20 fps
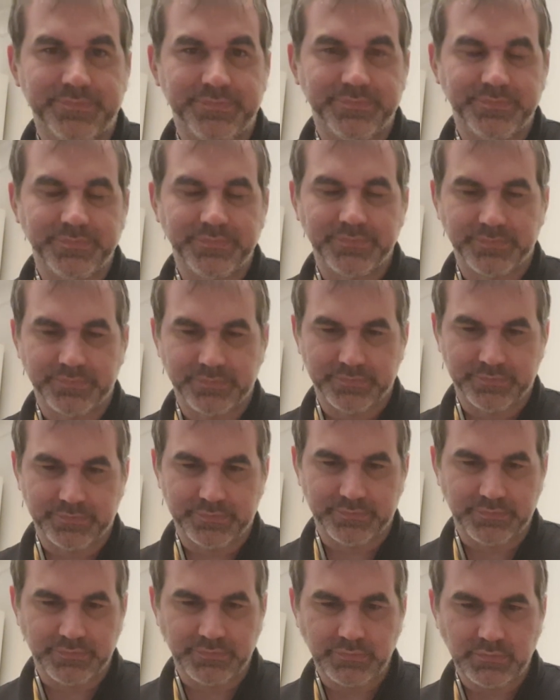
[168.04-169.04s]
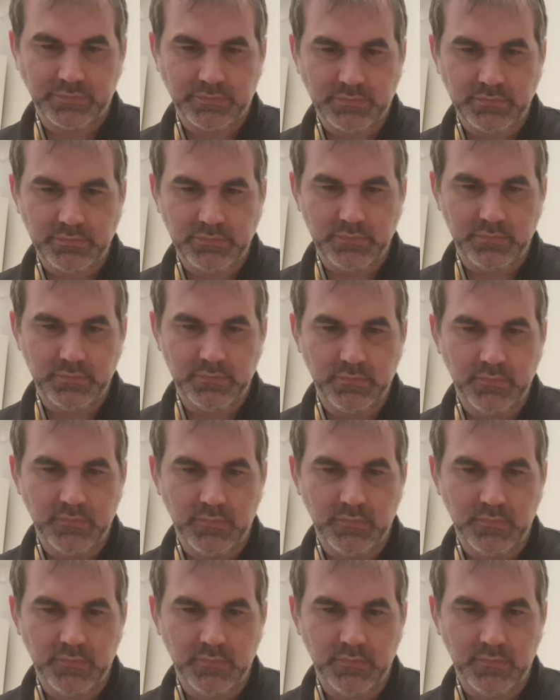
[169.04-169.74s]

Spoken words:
No one is speaking in this clip.